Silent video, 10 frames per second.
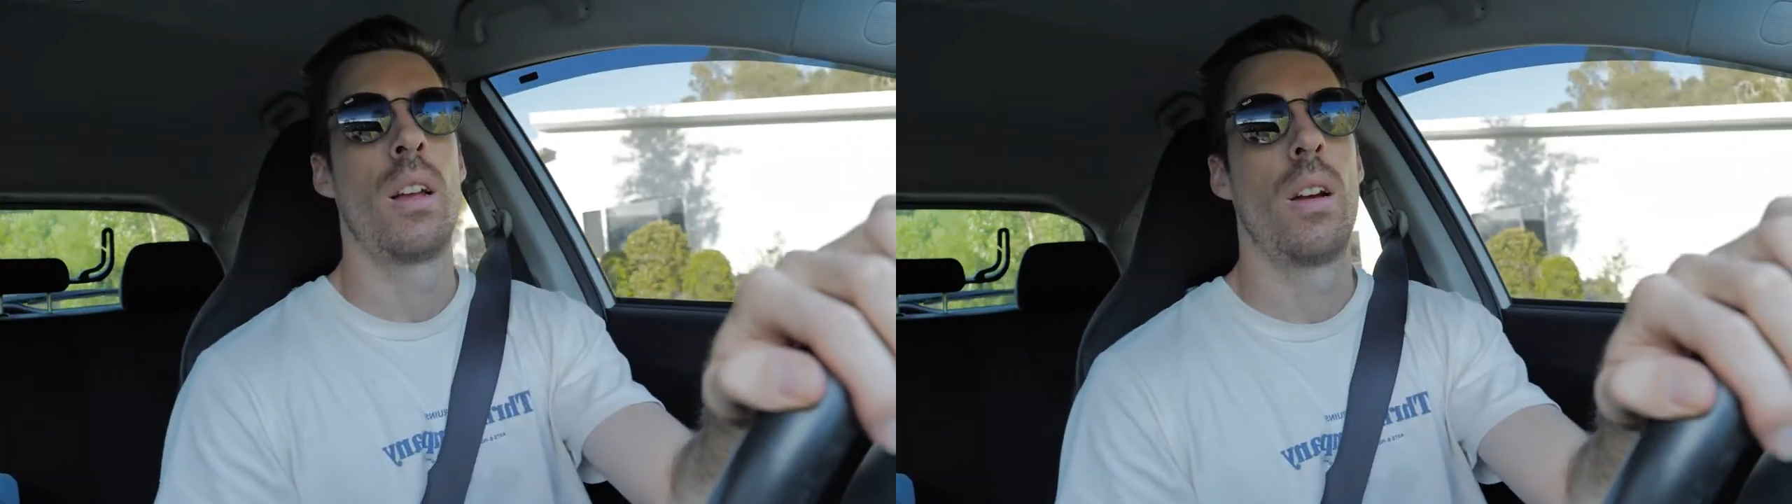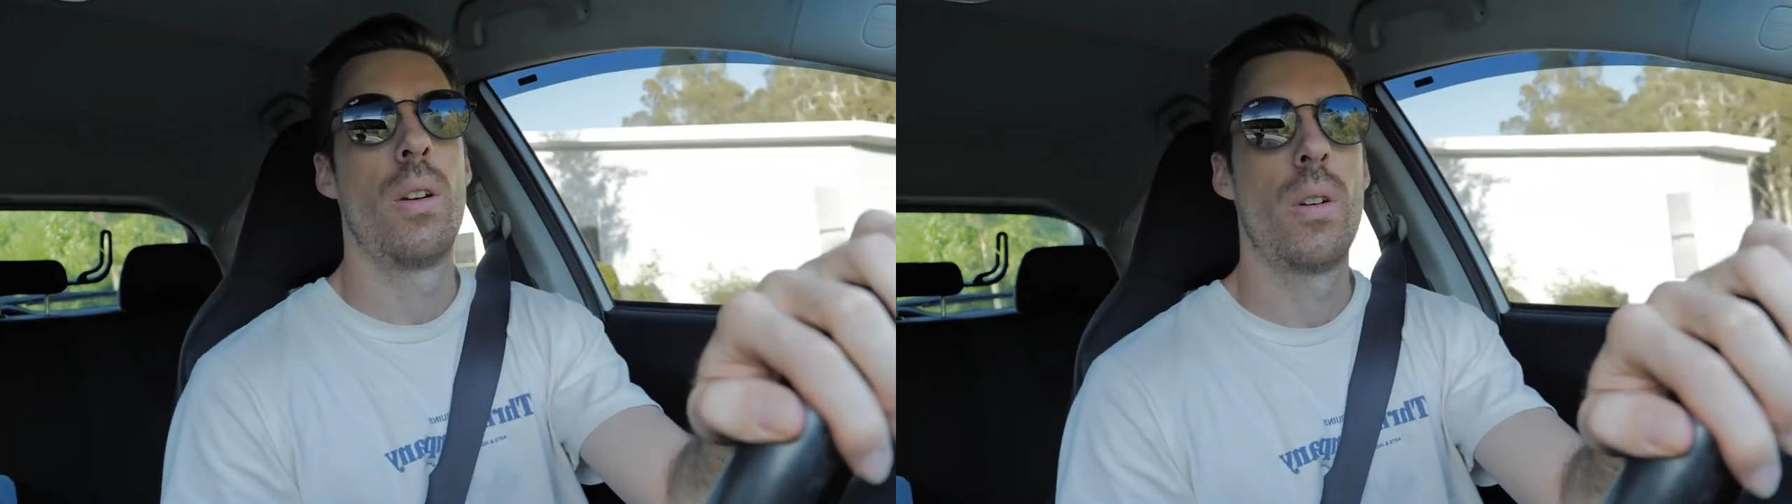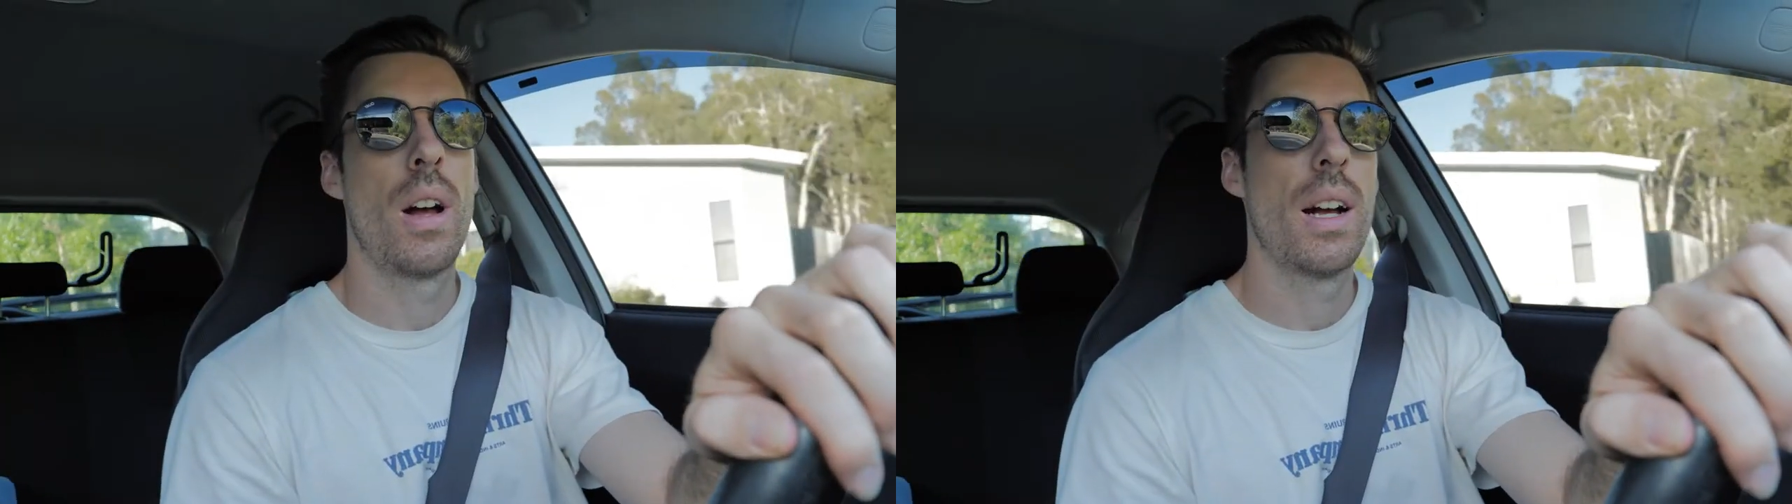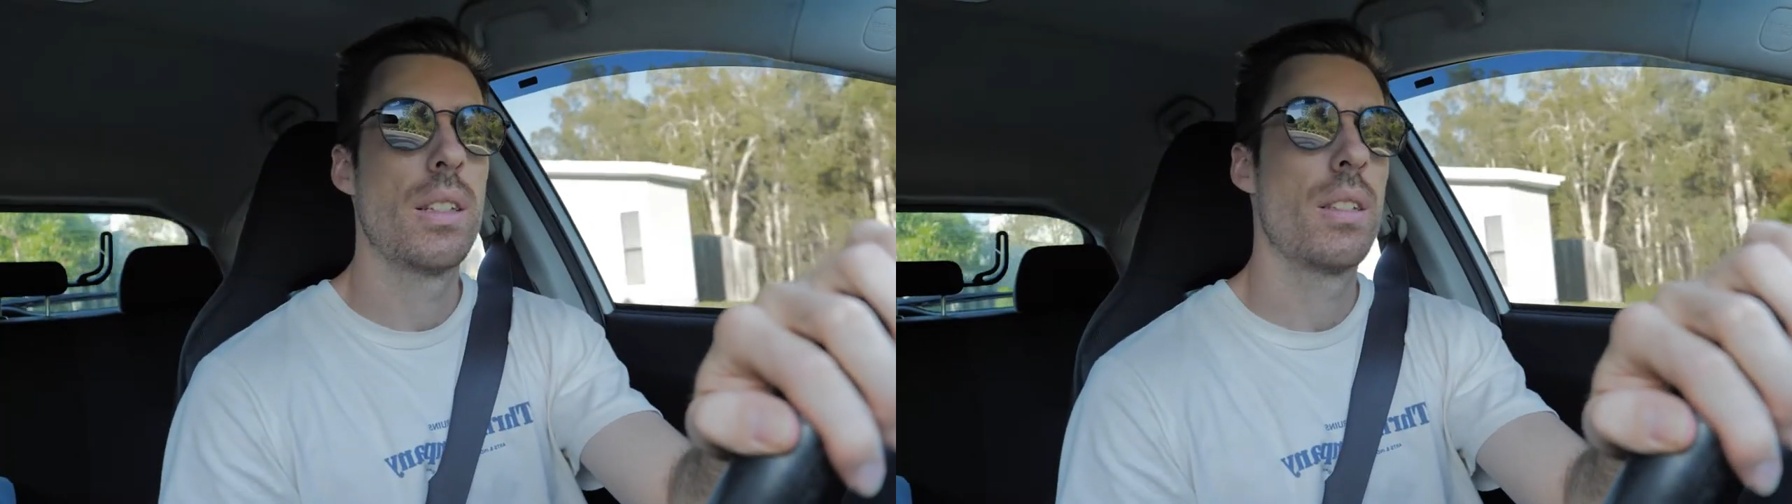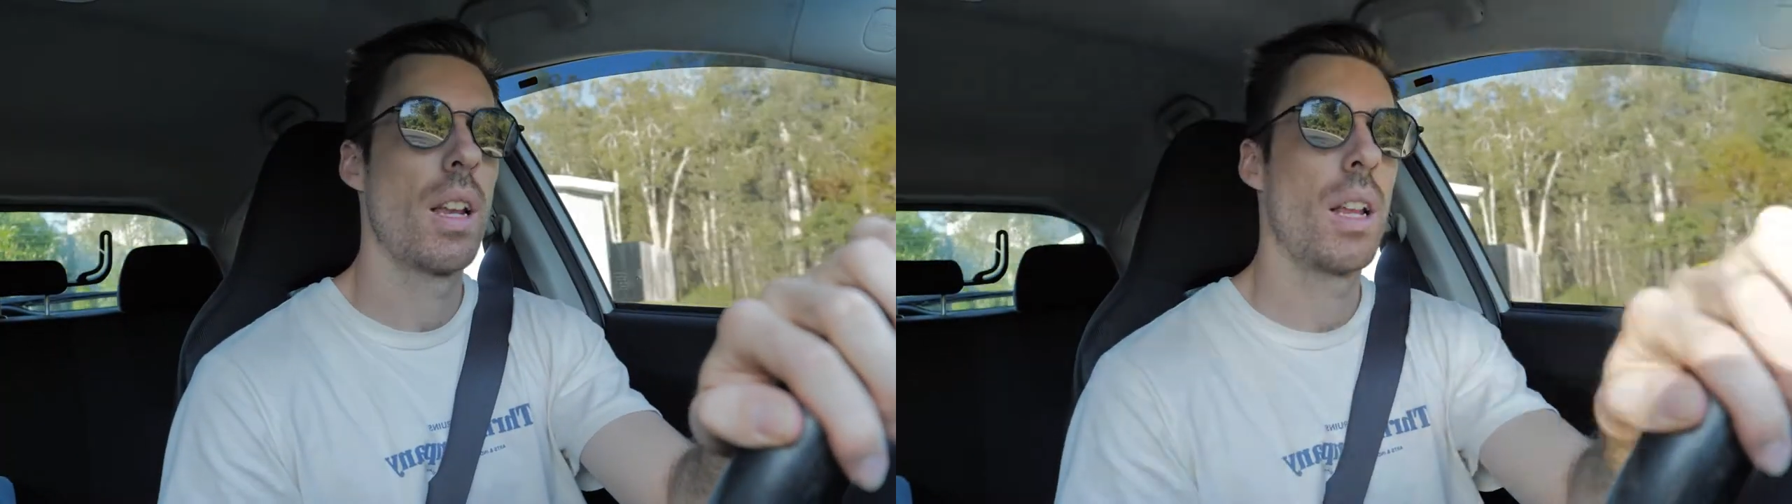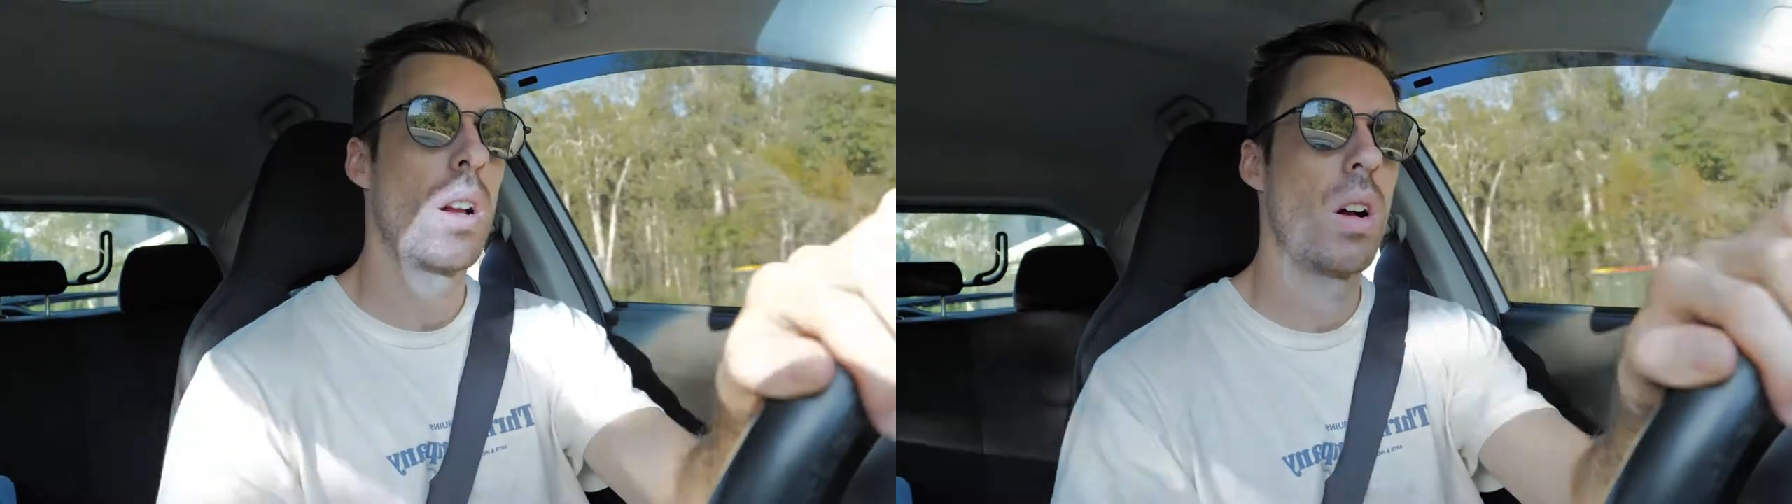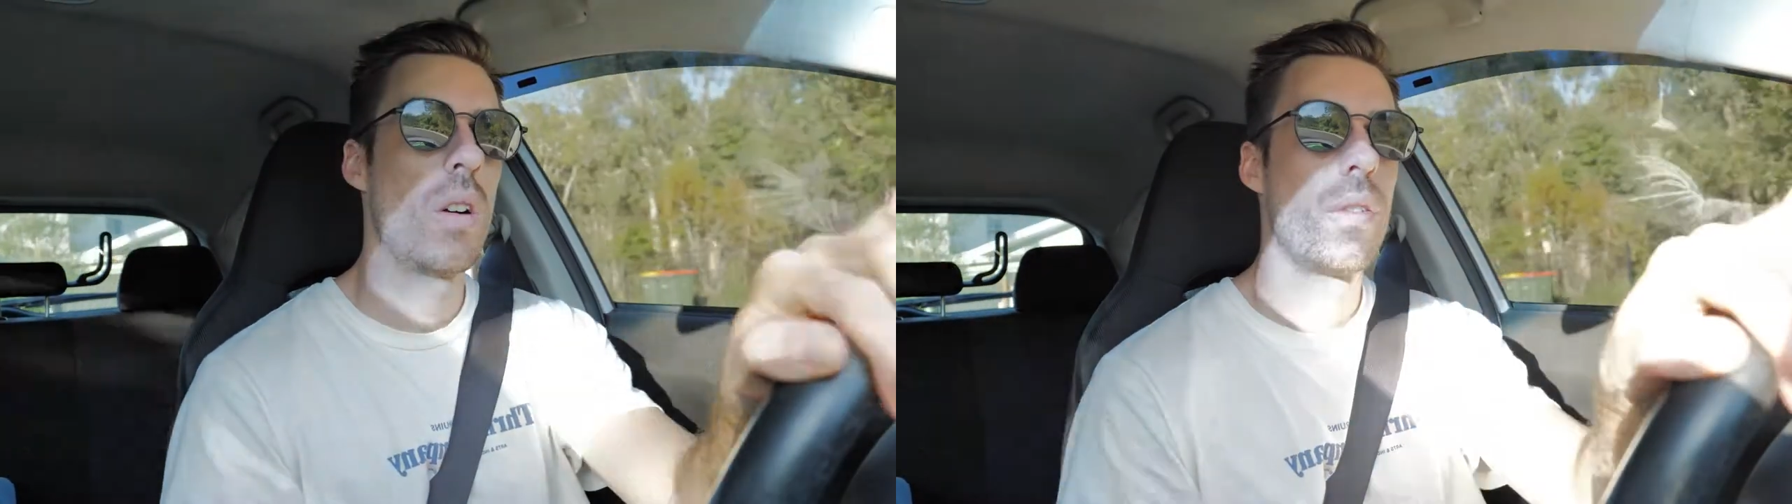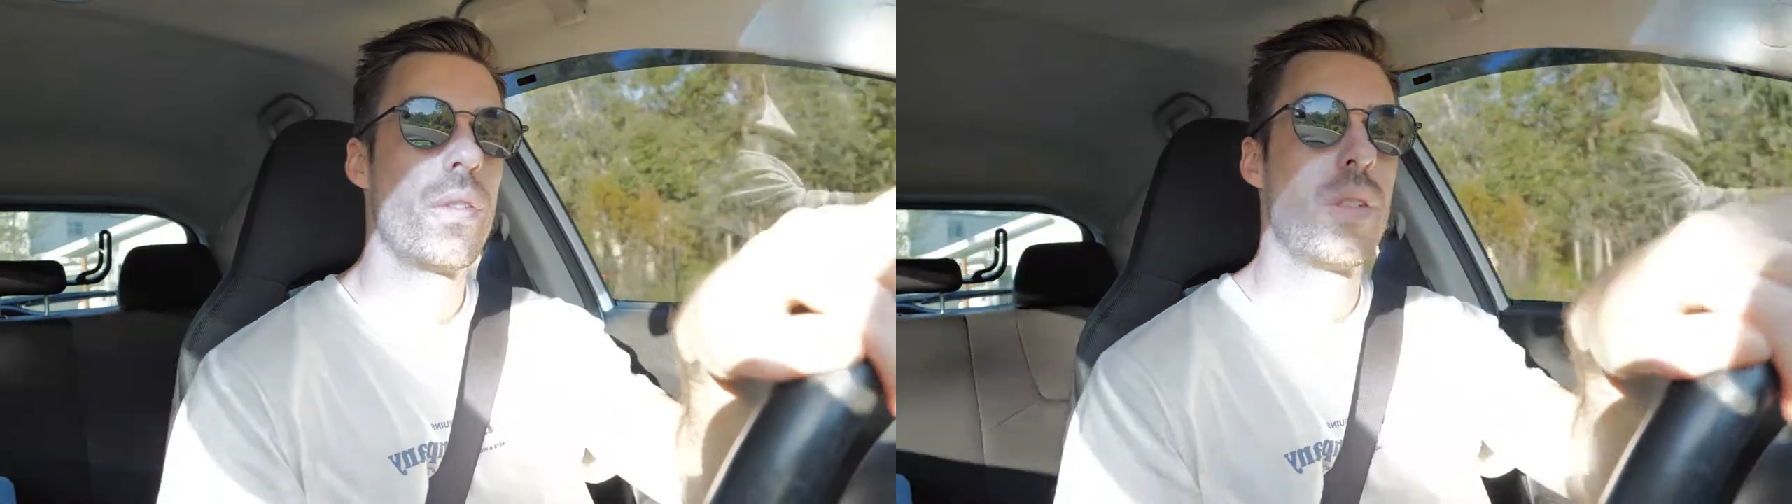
All right, setting off